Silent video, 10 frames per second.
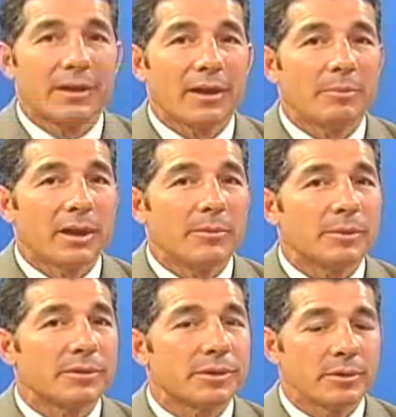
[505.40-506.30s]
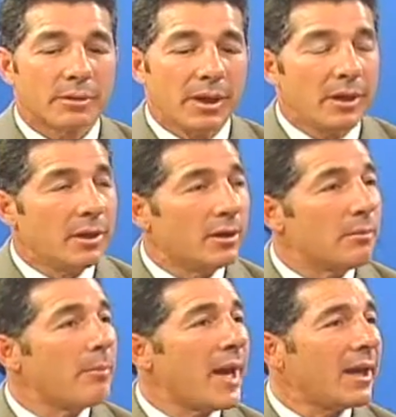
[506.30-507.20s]
to get people to,
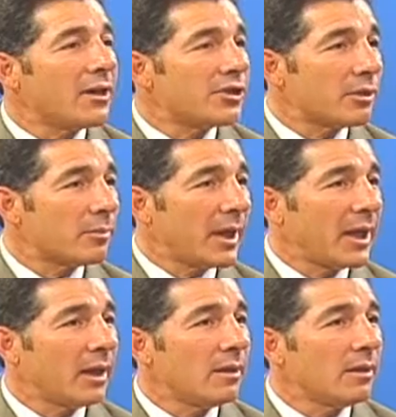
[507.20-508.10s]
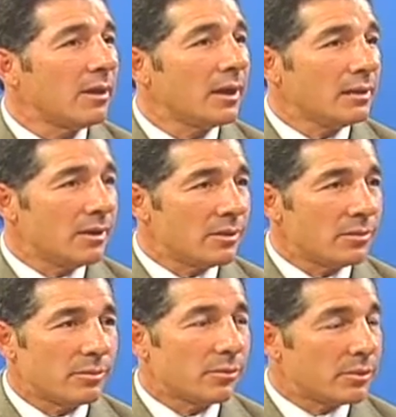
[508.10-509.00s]
manage their pain in
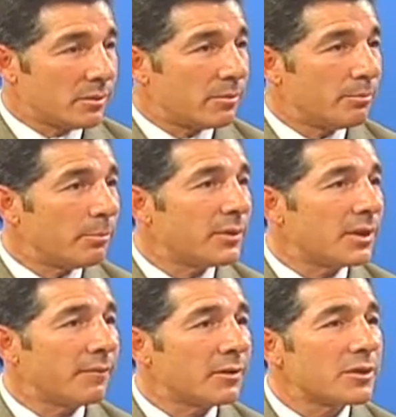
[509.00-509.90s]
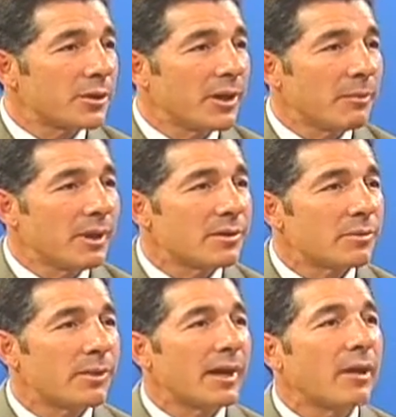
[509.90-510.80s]
these different
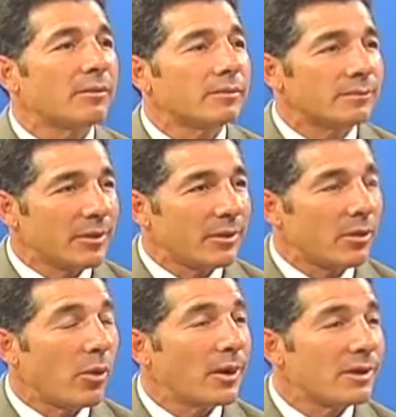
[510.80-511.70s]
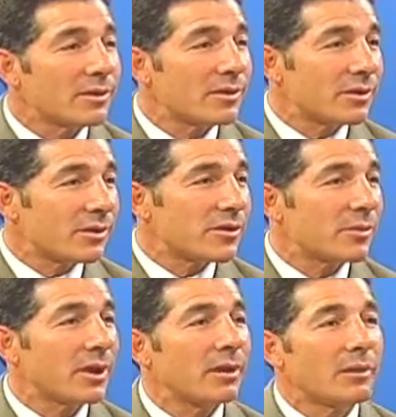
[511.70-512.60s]
treatments without going into
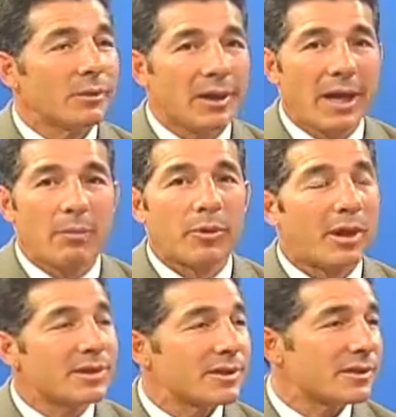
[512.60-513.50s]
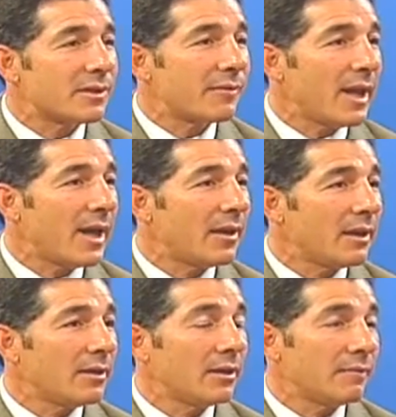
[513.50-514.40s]
surgery, the rehab process of that,
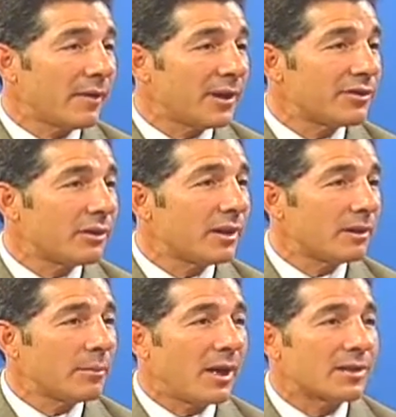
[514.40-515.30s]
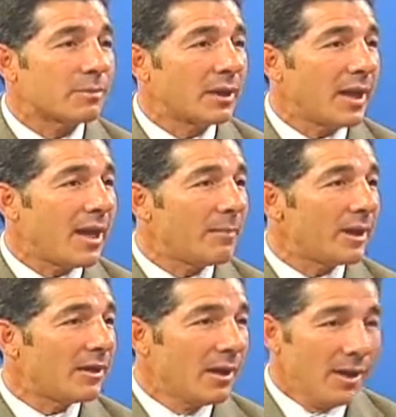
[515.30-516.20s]
and the infection that can possibly
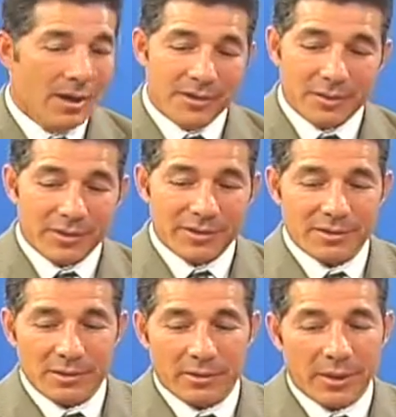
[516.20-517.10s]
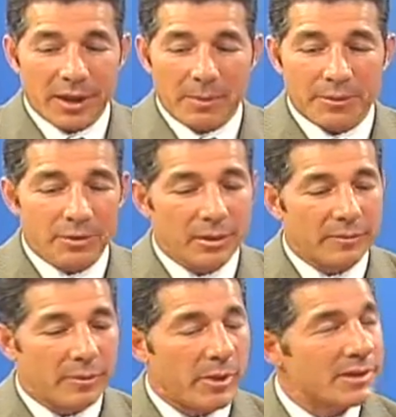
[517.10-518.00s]
happen. So this is a great opportunity
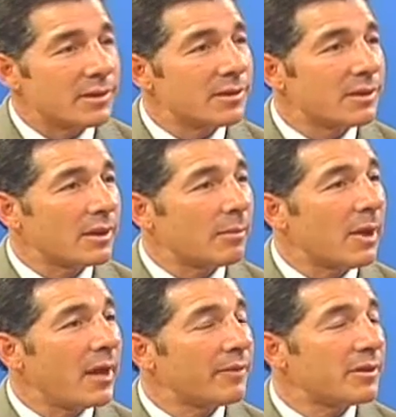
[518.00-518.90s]
for residents to come by if they're